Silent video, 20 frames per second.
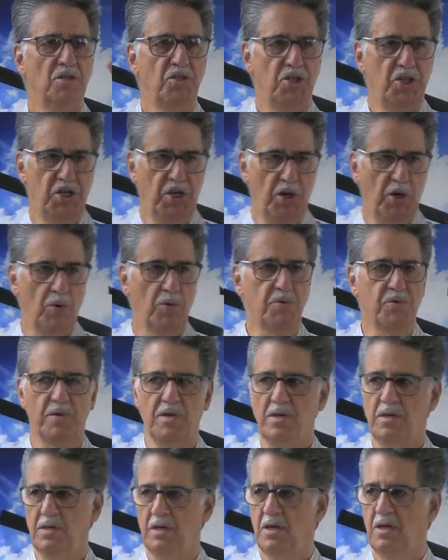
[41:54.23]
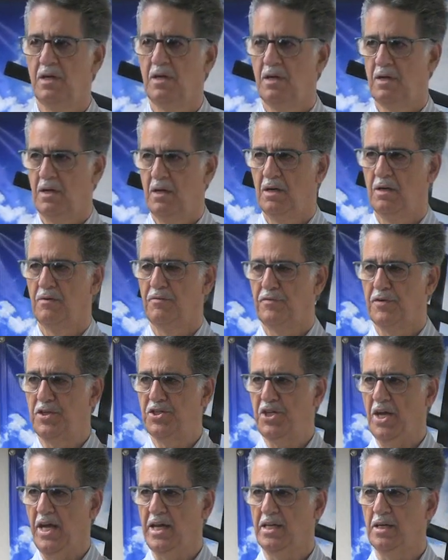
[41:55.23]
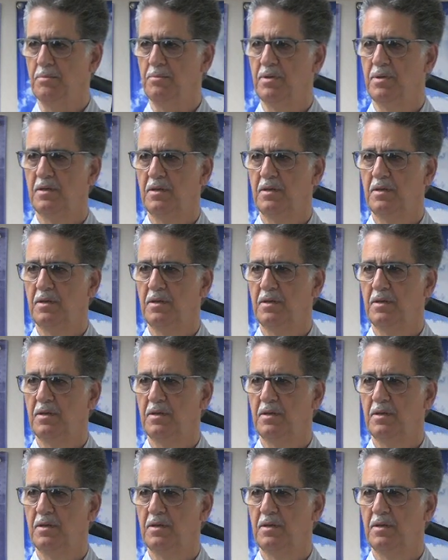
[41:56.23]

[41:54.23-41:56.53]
children for Jacob.